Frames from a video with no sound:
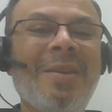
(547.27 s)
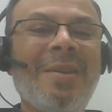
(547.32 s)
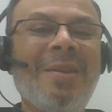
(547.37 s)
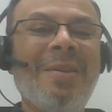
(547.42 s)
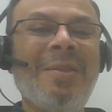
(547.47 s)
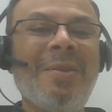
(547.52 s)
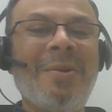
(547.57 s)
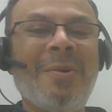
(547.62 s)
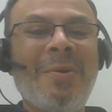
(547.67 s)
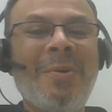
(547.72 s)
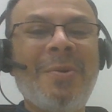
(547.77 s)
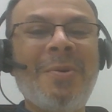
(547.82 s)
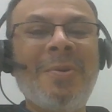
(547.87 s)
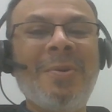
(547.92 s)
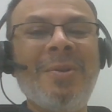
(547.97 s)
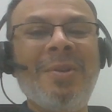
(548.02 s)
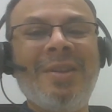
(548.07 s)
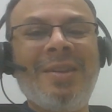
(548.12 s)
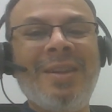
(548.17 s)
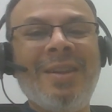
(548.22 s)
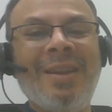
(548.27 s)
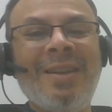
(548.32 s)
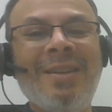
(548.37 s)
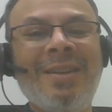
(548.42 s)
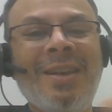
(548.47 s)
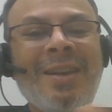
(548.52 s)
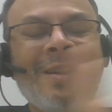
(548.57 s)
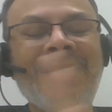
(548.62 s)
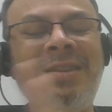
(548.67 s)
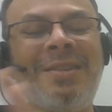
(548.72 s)
The whole 10
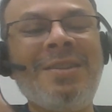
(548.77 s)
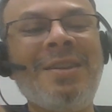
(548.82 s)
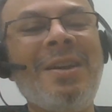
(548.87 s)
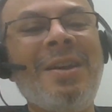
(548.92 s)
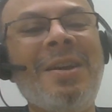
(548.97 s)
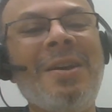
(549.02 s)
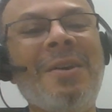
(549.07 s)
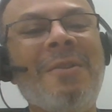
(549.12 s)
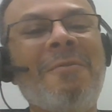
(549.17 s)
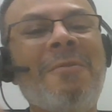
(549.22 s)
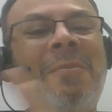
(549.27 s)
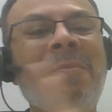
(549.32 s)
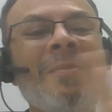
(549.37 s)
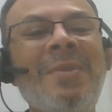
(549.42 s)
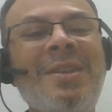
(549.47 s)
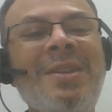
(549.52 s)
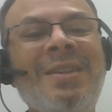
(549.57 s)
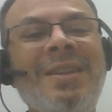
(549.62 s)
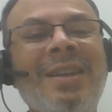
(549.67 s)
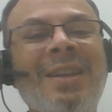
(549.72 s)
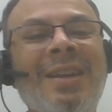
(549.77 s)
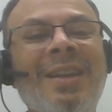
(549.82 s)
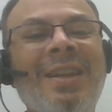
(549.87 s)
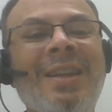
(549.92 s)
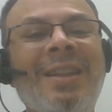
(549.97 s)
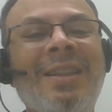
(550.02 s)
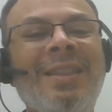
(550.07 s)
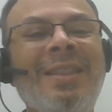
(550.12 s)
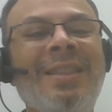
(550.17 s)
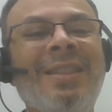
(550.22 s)
days were missing
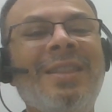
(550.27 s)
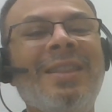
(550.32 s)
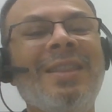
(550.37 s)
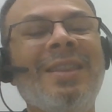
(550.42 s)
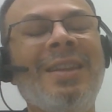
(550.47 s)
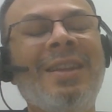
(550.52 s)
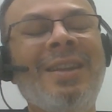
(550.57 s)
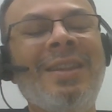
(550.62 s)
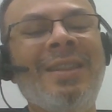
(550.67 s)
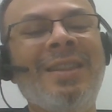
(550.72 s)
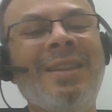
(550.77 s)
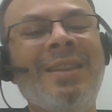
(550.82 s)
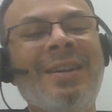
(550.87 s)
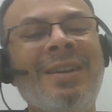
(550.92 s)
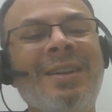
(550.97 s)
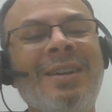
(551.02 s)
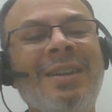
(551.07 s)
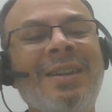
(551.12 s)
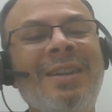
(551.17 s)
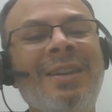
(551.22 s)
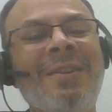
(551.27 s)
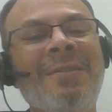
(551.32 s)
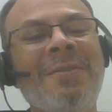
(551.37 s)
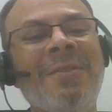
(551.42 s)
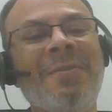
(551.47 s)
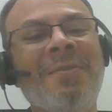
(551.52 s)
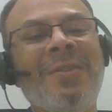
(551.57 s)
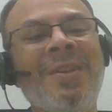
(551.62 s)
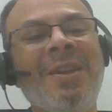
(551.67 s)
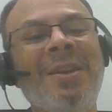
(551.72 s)
in the year
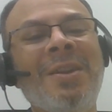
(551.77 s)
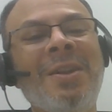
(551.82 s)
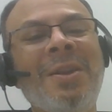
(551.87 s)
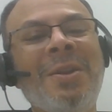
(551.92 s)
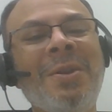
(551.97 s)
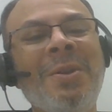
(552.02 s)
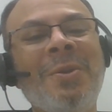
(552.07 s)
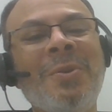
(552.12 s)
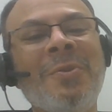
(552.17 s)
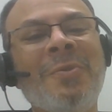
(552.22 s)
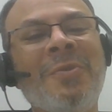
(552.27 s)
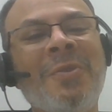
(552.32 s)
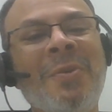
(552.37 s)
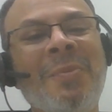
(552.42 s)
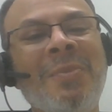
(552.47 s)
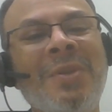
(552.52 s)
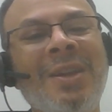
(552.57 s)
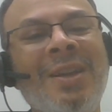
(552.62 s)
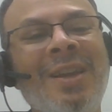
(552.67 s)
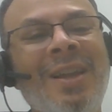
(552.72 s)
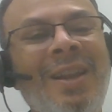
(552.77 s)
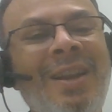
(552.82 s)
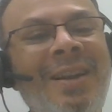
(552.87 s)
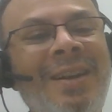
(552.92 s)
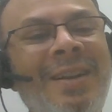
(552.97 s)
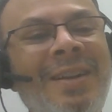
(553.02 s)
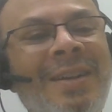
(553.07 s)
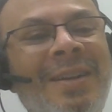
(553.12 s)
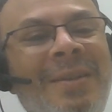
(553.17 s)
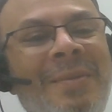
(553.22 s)
1582 from the
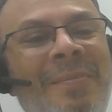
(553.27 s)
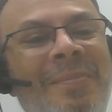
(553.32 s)
calendar.